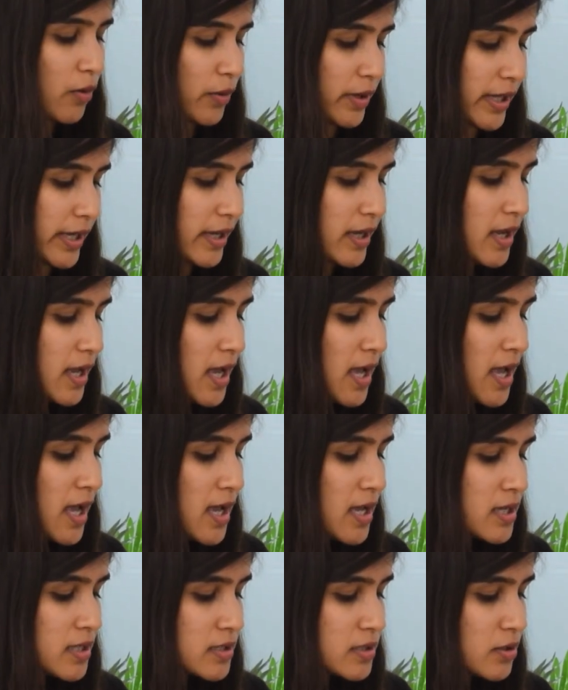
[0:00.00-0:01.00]
Okay.
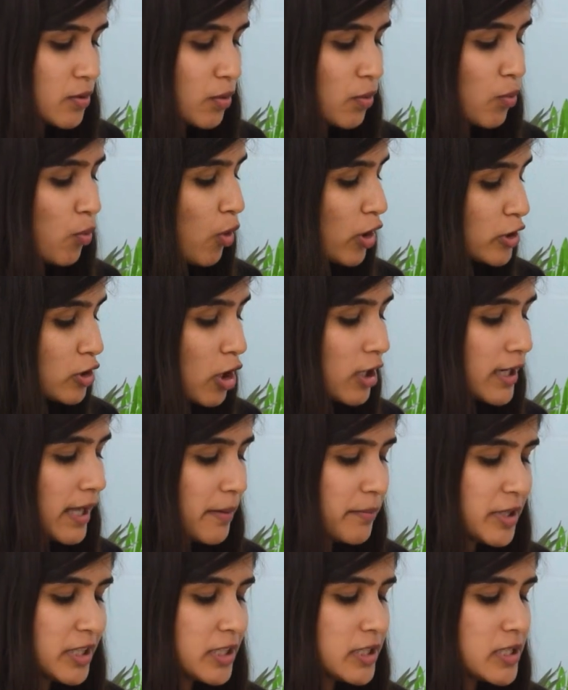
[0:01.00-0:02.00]
So what all
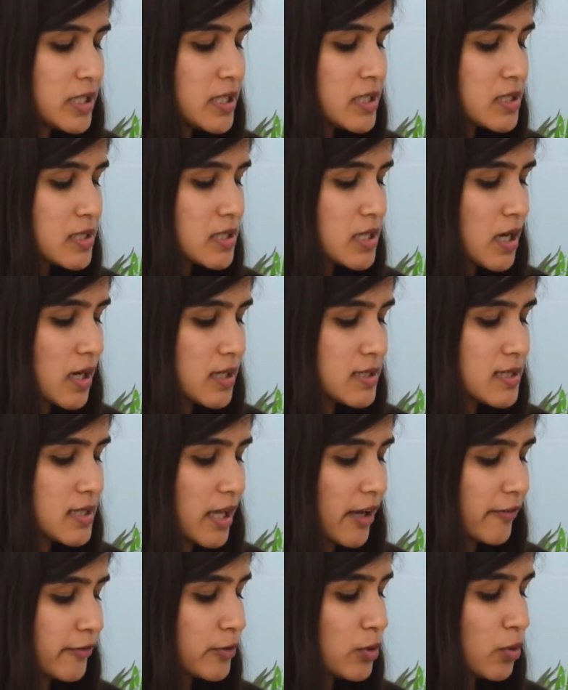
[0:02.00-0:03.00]
amenities
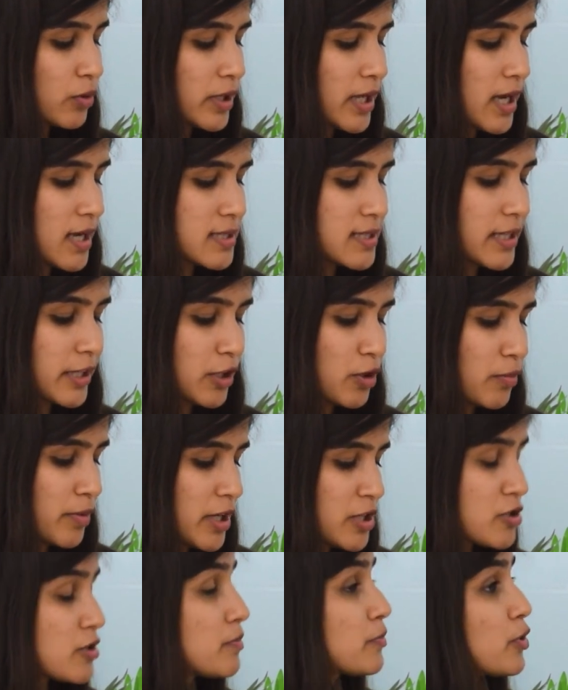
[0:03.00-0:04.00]
does Afthonia's
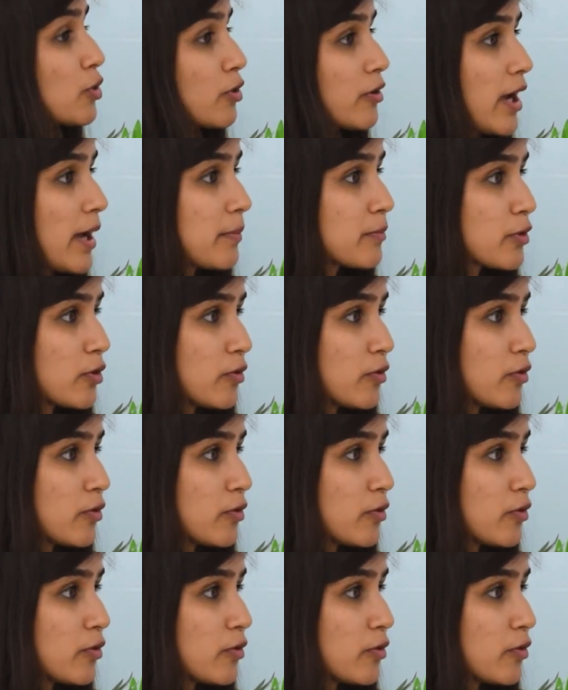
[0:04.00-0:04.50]
incubation program